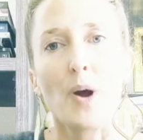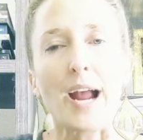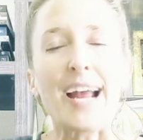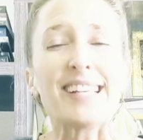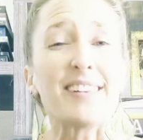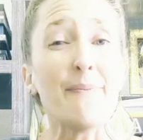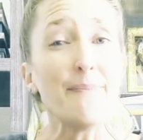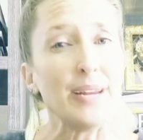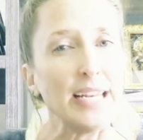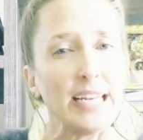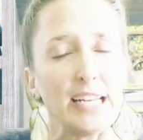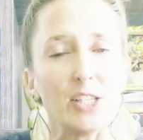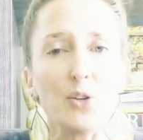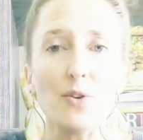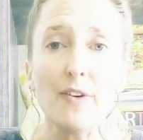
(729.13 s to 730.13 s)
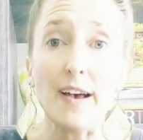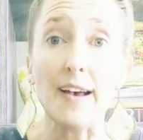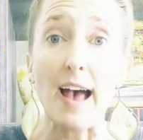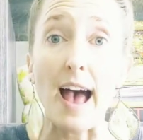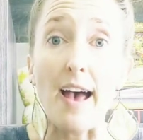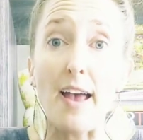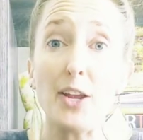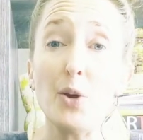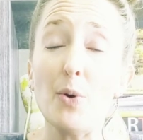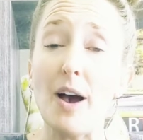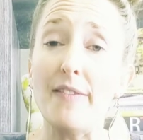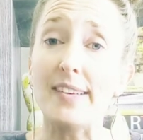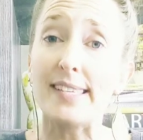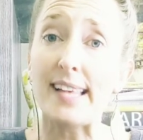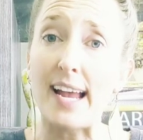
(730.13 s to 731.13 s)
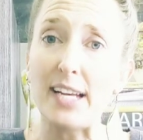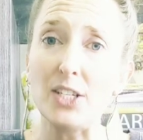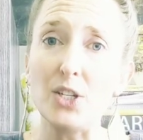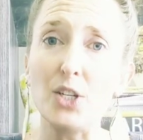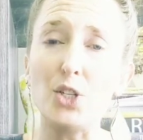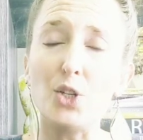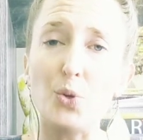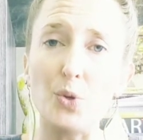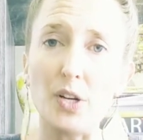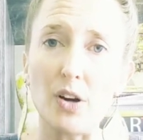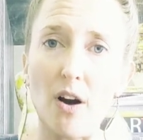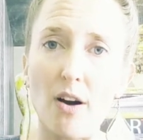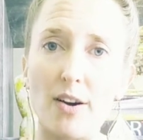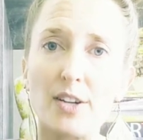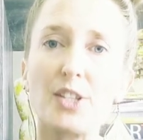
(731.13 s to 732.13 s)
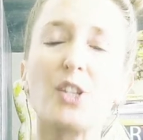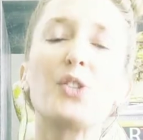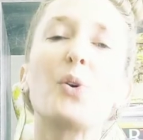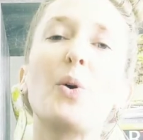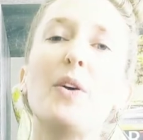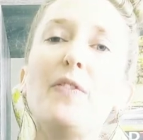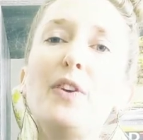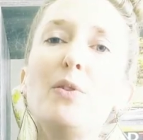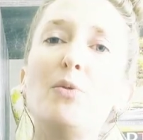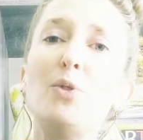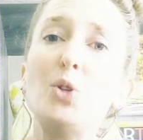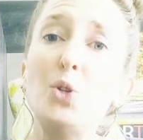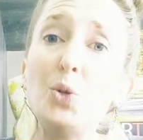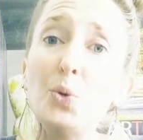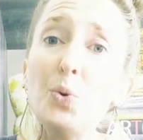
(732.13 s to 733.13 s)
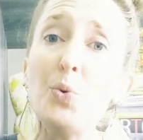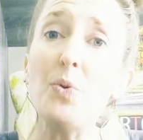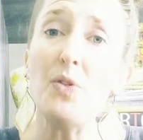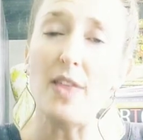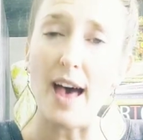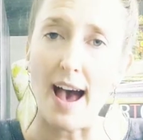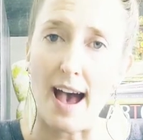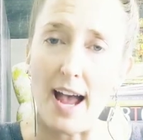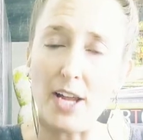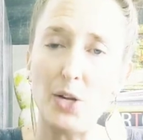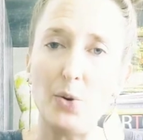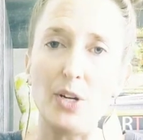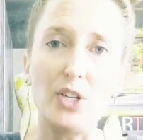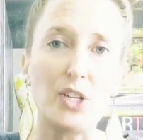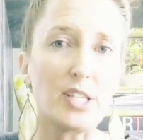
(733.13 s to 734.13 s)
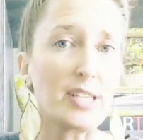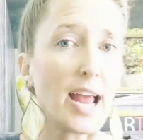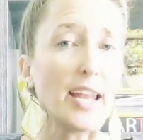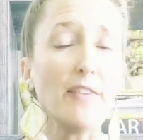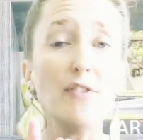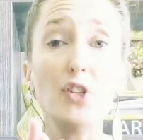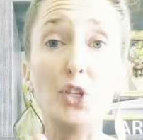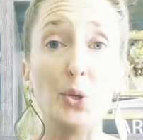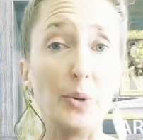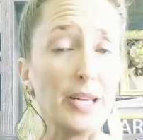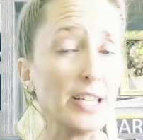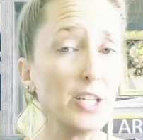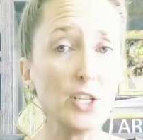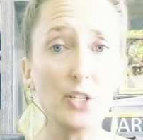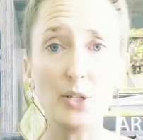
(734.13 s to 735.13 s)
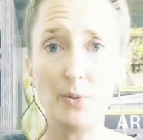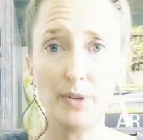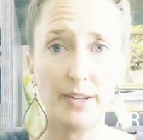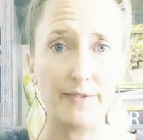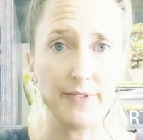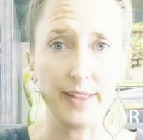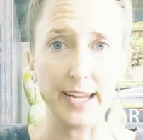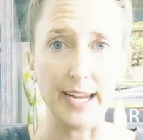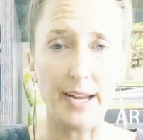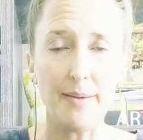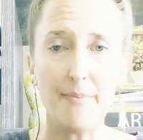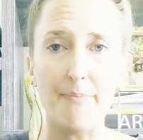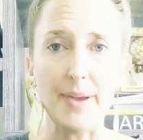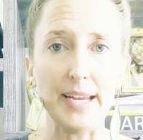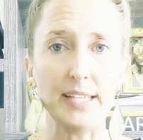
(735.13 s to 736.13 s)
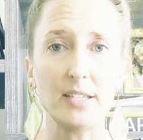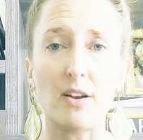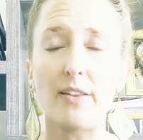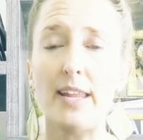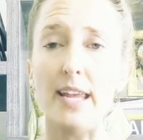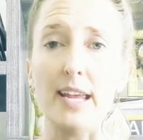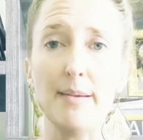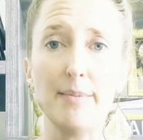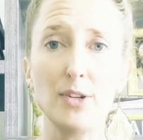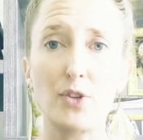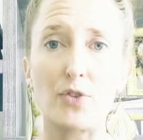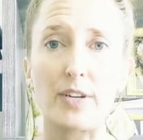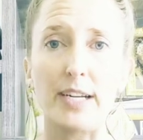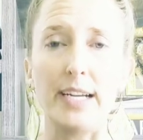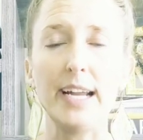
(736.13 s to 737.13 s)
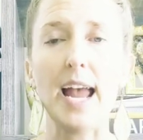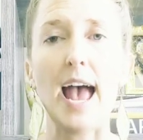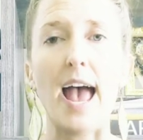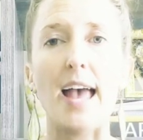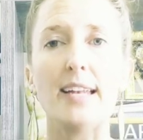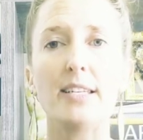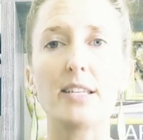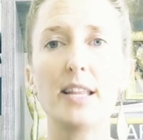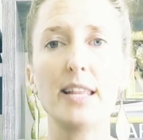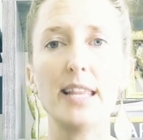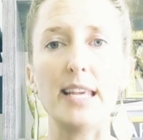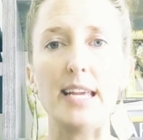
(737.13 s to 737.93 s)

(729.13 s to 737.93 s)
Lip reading: kinds of meanings you have assigned to the cards. So if you do that, you can just kind of do it intuitively based on the imagery and